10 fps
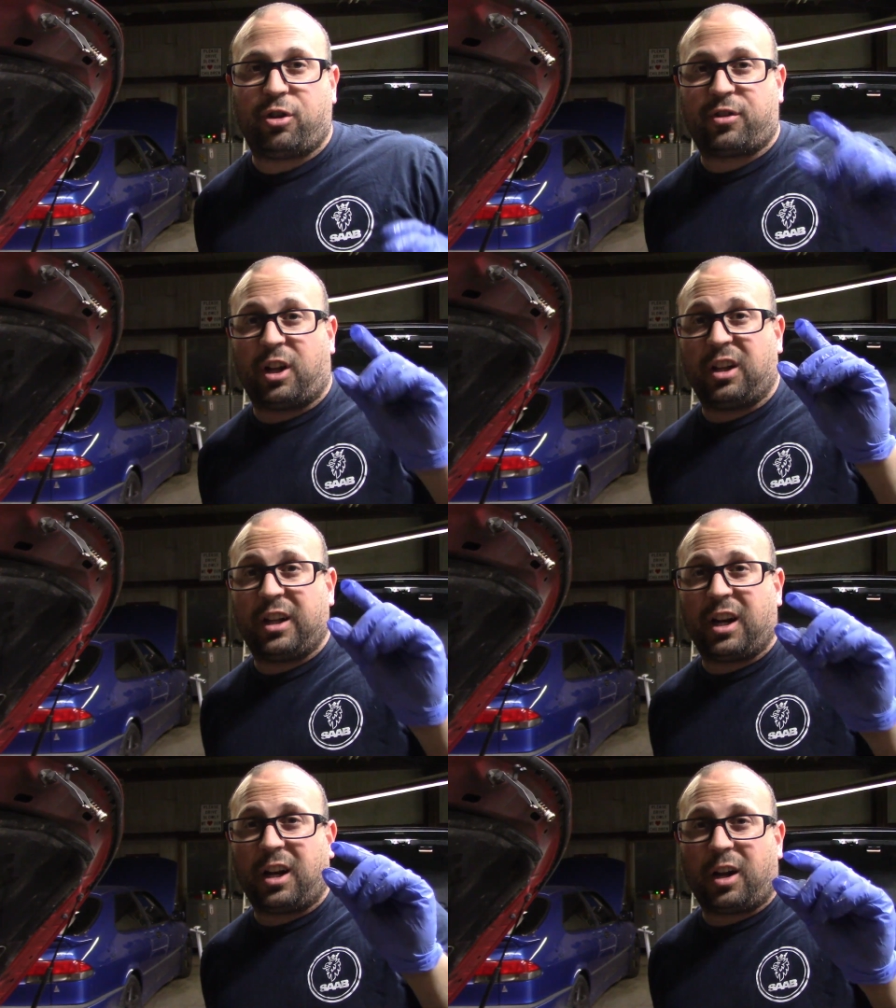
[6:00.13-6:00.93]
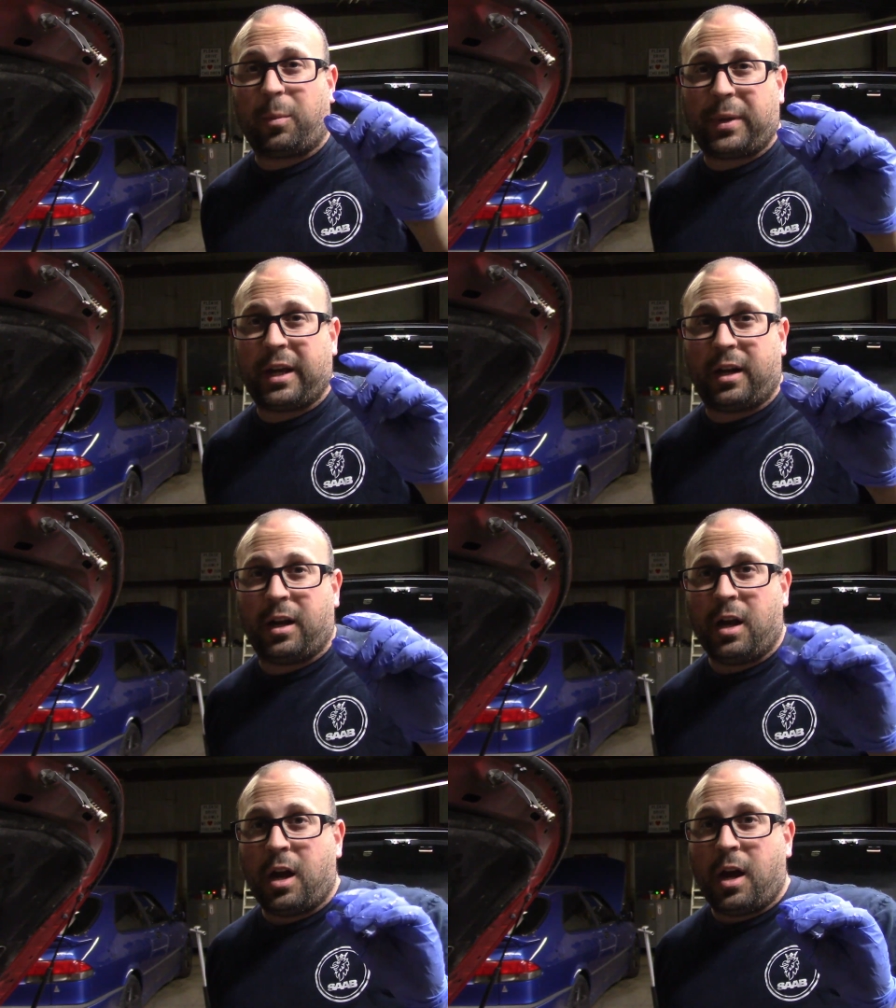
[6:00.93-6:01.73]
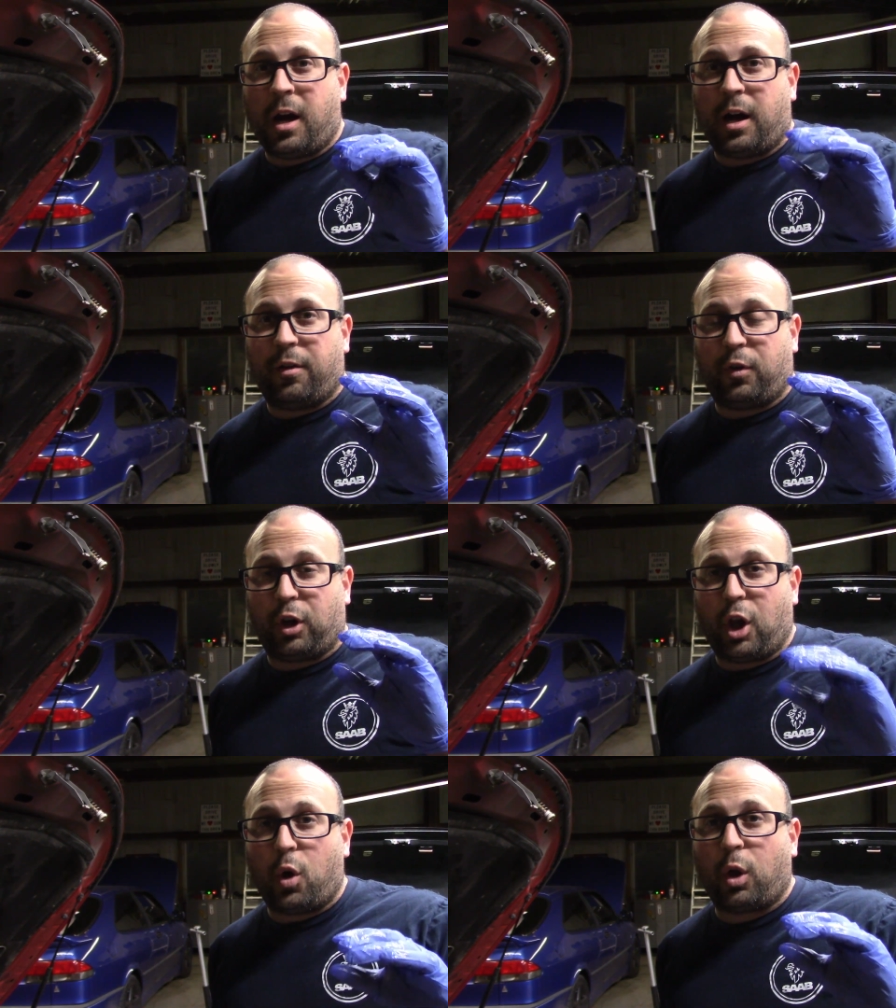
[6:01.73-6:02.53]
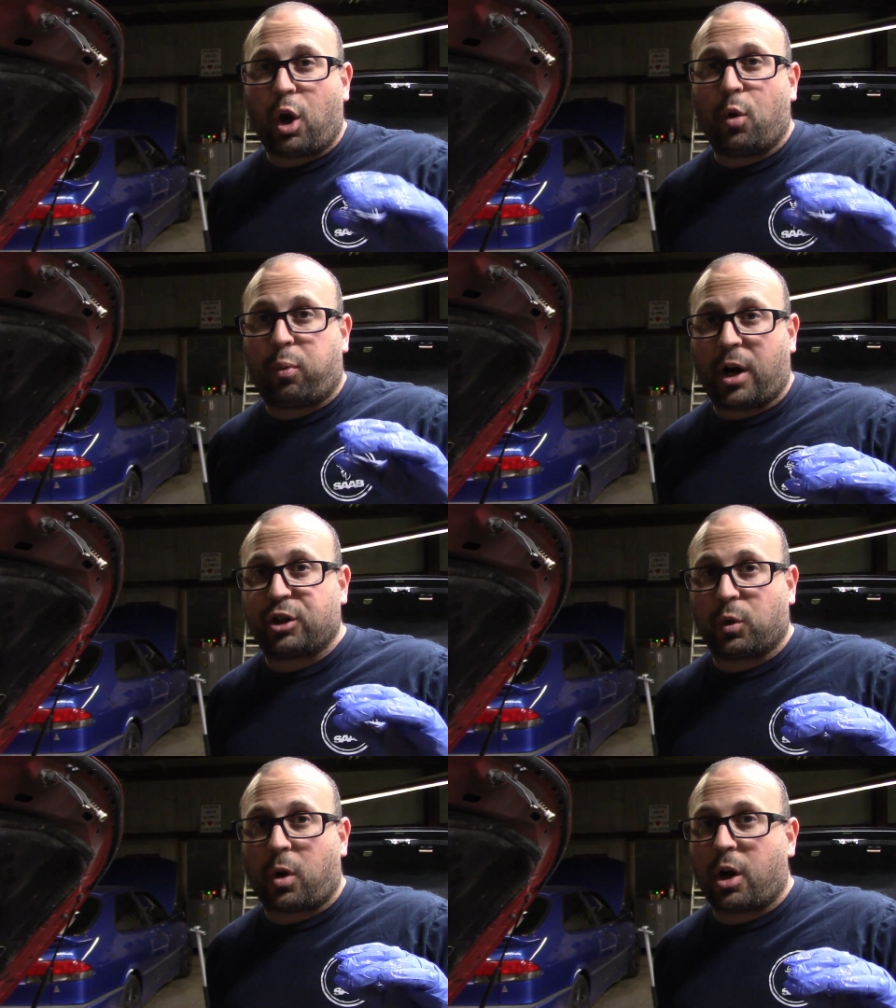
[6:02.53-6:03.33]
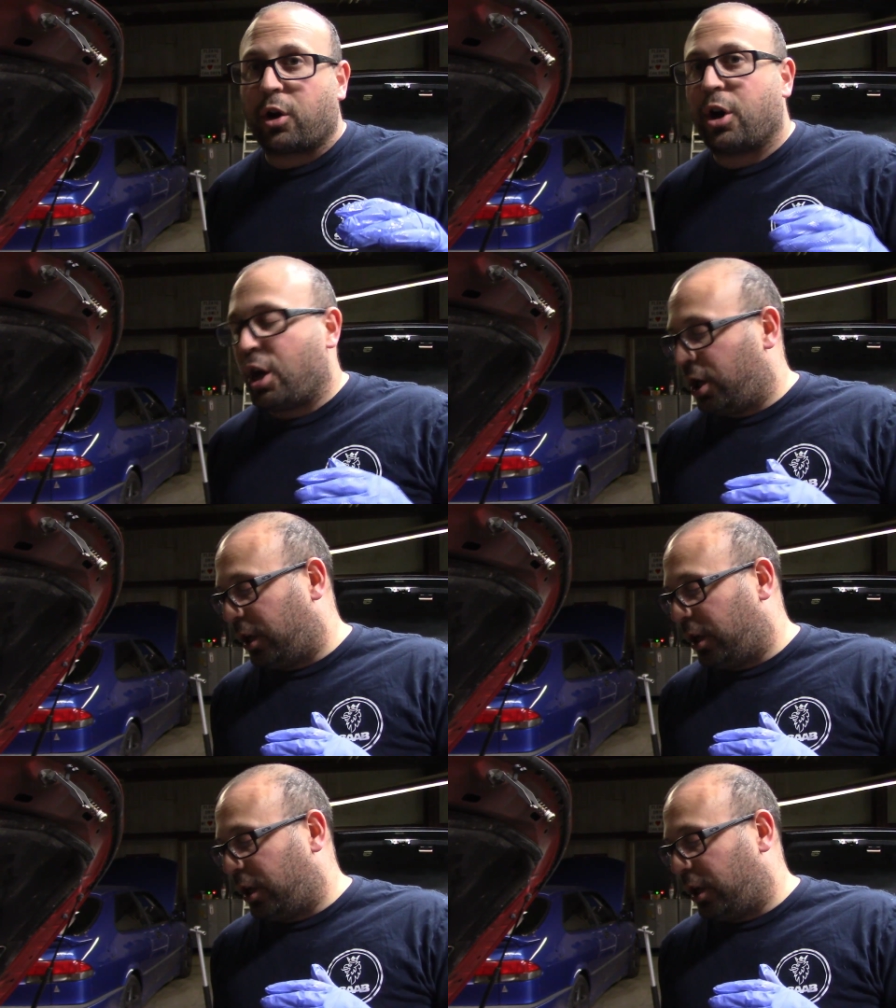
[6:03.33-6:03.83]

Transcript: just a little, little bit of low, low pressure water.